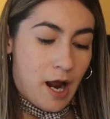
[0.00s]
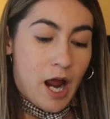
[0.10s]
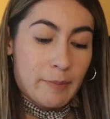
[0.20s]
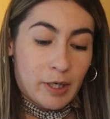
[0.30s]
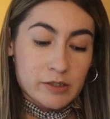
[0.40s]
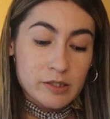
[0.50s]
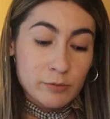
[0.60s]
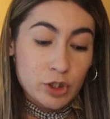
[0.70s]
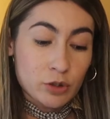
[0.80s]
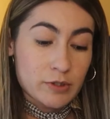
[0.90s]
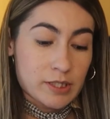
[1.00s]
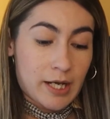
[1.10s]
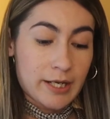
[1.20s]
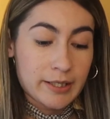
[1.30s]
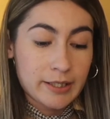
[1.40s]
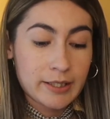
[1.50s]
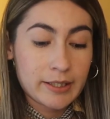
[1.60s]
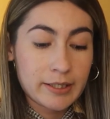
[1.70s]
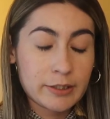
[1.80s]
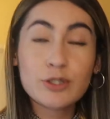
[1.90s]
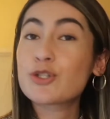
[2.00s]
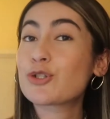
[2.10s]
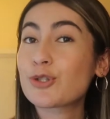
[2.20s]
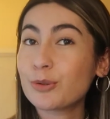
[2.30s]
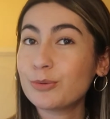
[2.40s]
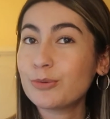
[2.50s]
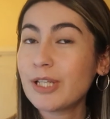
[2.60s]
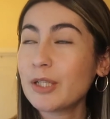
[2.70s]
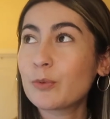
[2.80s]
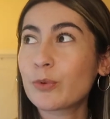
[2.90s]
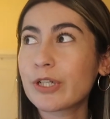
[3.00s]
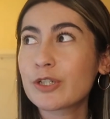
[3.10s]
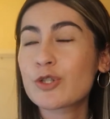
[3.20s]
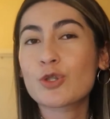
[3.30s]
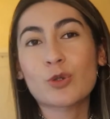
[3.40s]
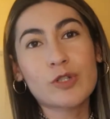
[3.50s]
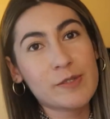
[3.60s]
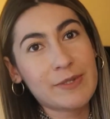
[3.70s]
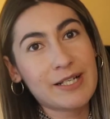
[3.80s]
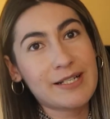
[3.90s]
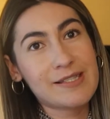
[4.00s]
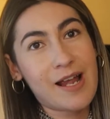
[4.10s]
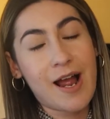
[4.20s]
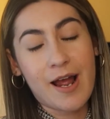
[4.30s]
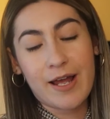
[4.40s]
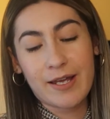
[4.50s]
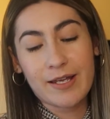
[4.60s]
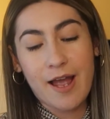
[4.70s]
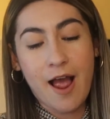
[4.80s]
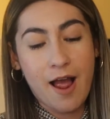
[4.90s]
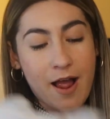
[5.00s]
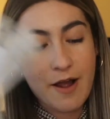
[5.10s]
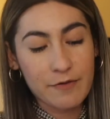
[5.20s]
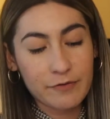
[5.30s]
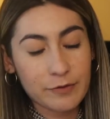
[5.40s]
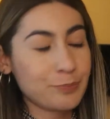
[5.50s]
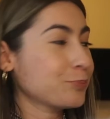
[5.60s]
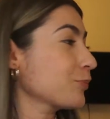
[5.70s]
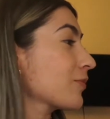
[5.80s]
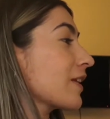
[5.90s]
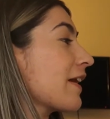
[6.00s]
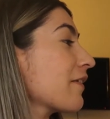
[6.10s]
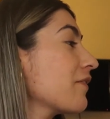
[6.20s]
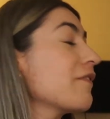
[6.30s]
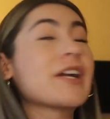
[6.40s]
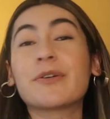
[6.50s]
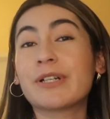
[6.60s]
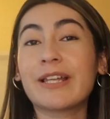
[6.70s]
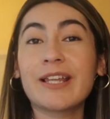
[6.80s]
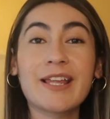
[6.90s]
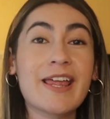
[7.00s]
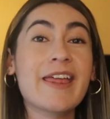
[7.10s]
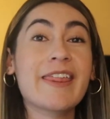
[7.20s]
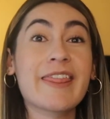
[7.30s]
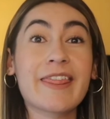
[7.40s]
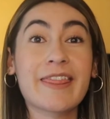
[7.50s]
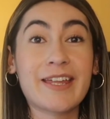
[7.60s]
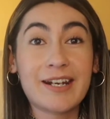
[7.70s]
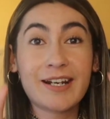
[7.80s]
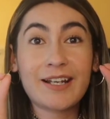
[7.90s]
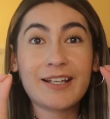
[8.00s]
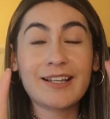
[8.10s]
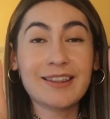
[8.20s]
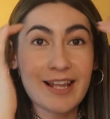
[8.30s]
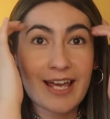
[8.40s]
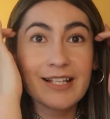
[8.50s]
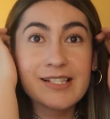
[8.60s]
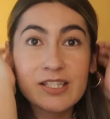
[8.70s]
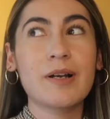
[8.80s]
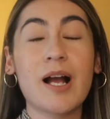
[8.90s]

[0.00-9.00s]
I bought some shorts. I don't like wearing shorts because I have very thin legs.